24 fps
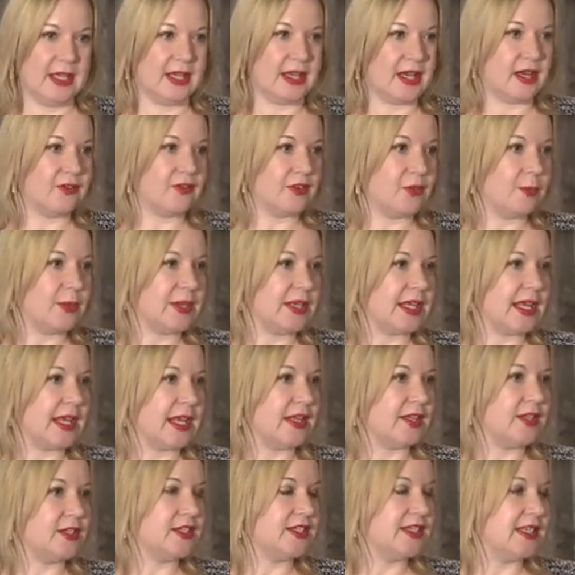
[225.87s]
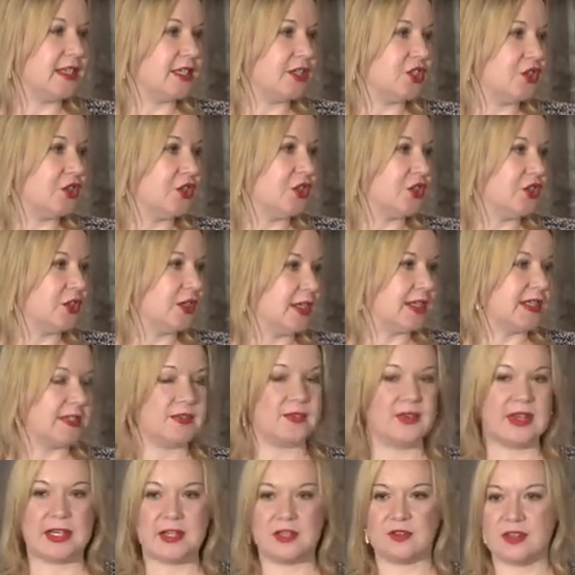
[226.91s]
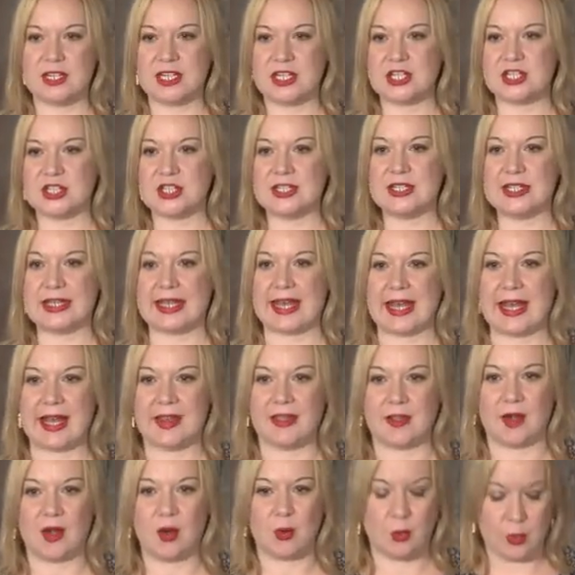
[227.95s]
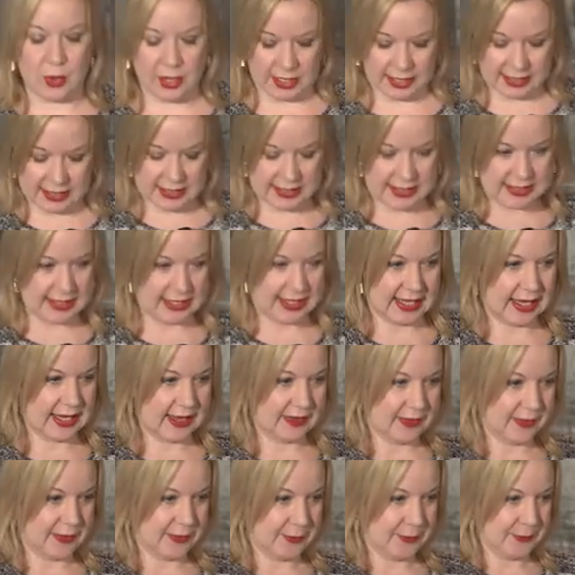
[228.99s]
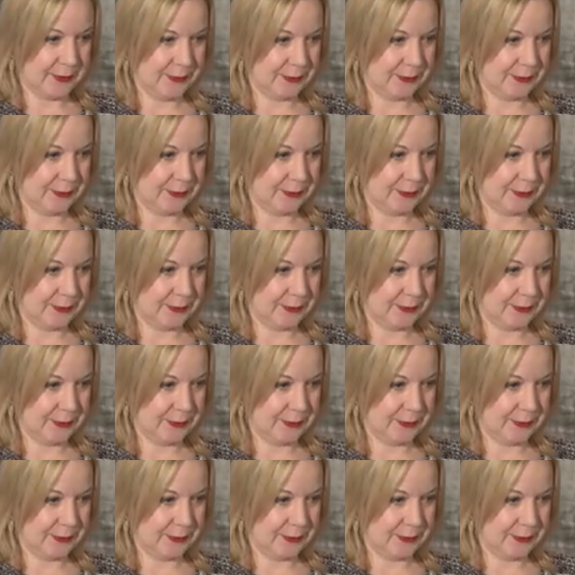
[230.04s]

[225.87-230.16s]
Government and teacher unions federation together, working together.